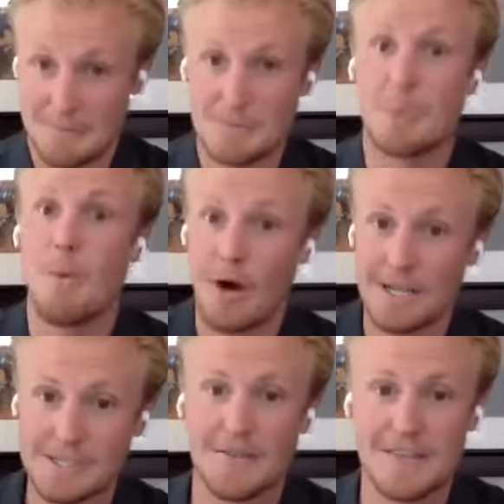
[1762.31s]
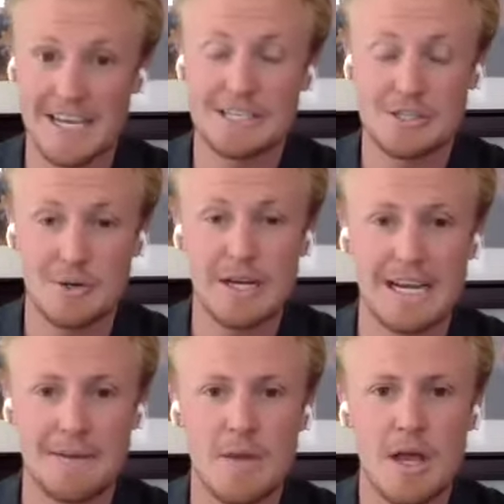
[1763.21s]
the ones on the
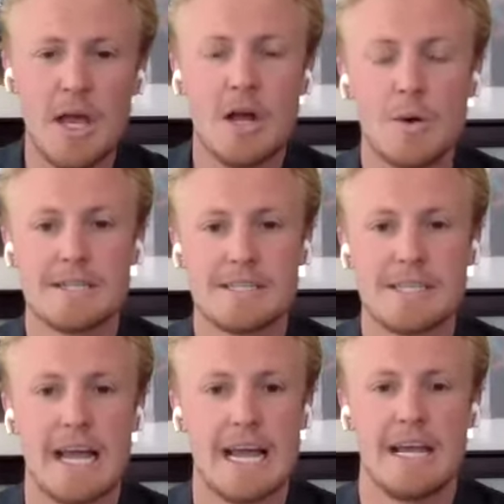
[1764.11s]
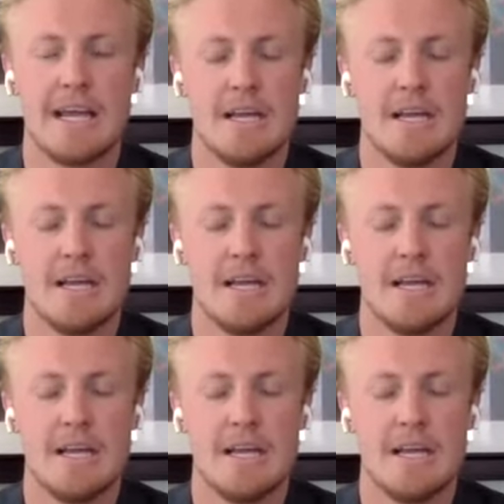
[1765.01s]
extreme, would say,